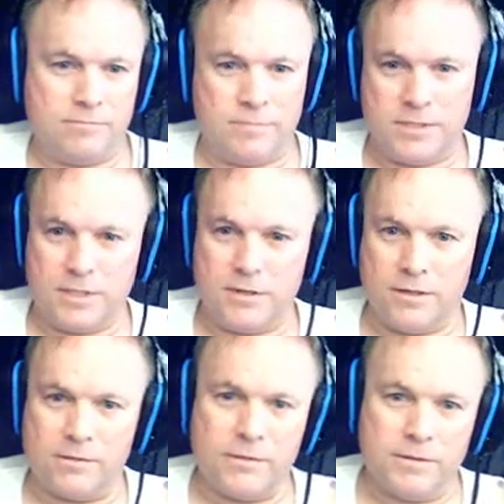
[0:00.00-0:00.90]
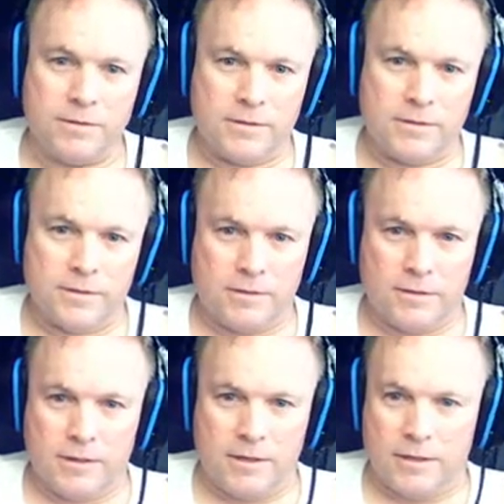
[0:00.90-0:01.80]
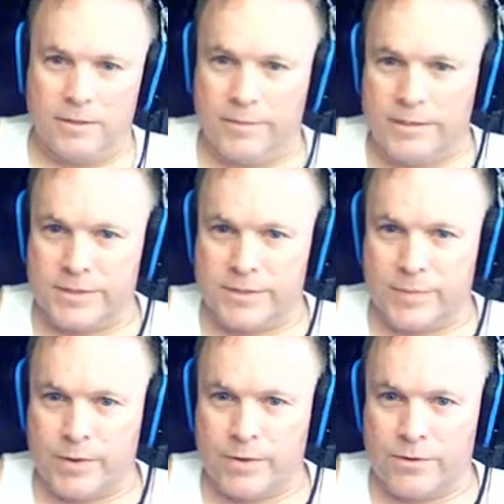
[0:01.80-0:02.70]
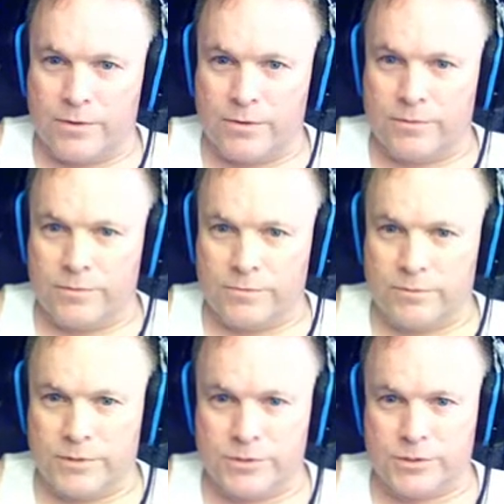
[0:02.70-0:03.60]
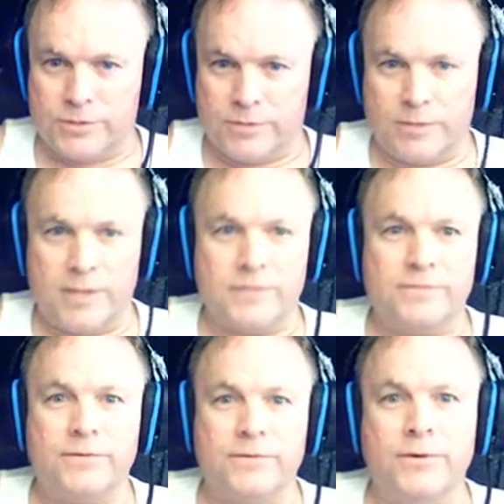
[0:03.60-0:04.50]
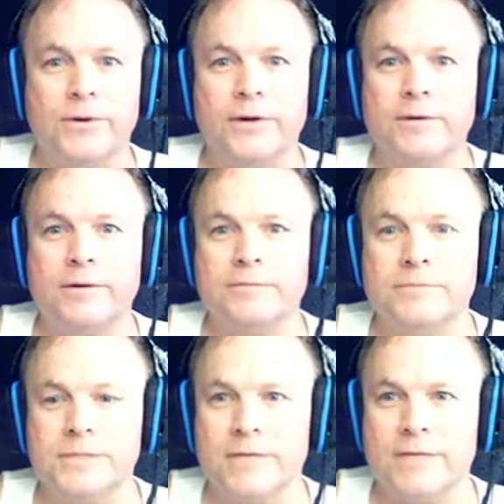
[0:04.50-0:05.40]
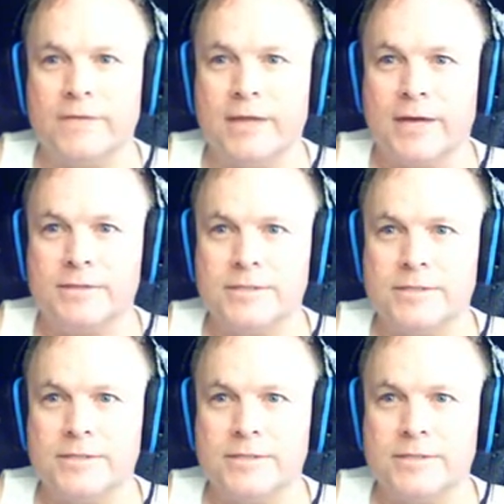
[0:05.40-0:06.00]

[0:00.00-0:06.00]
So the Zippo usually runs for 7,000,